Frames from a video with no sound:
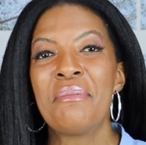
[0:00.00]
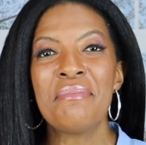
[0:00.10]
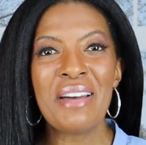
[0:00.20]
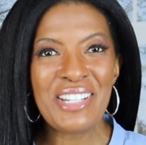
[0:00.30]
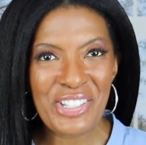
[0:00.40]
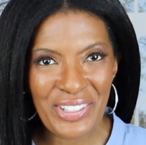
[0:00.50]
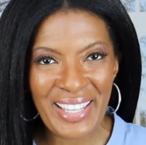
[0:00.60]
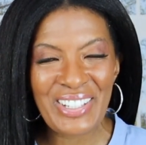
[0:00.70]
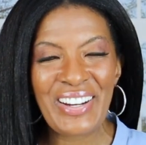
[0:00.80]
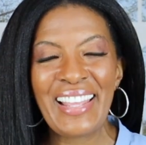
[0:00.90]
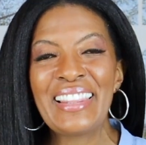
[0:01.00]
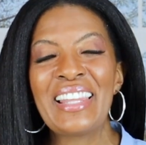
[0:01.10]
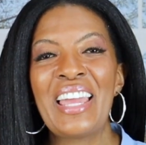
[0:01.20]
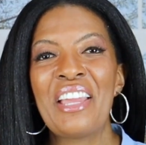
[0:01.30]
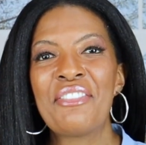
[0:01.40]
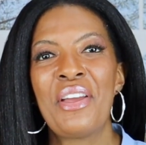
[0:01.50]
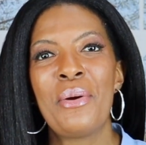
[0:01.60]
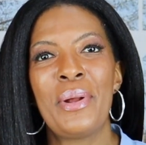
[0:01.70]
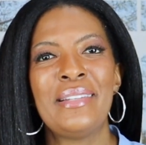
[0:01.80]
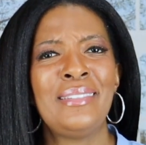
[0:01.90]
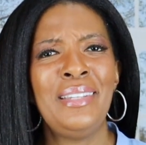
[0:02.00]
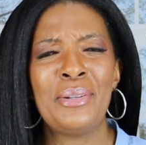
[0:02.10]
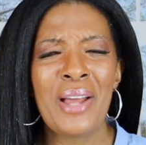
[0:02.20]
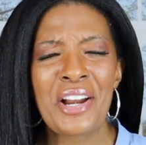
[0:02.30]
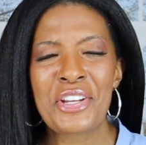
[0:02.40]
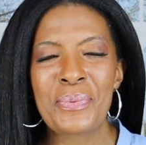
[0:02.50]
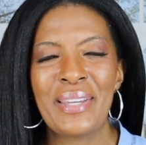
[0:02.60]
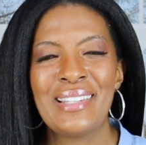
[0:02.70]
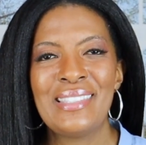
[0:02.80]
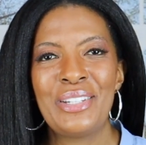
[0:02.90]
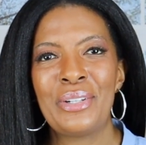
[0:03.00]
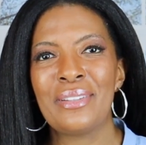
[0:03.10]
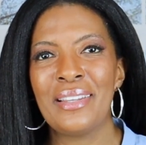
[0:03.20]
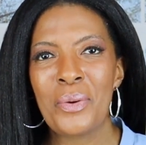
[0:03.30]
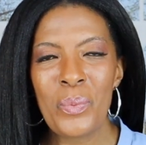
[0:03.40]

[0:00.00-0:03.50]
much later in life, what you know doctors would consider like